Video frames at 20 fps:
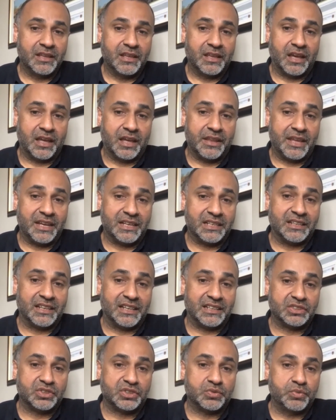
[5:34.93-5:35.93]
And
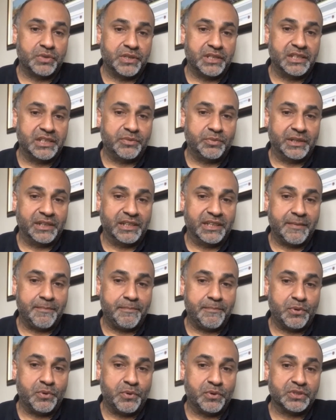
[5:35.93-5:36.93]
that's really, really
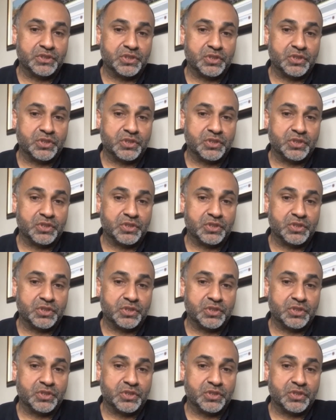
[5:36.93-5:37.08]
important.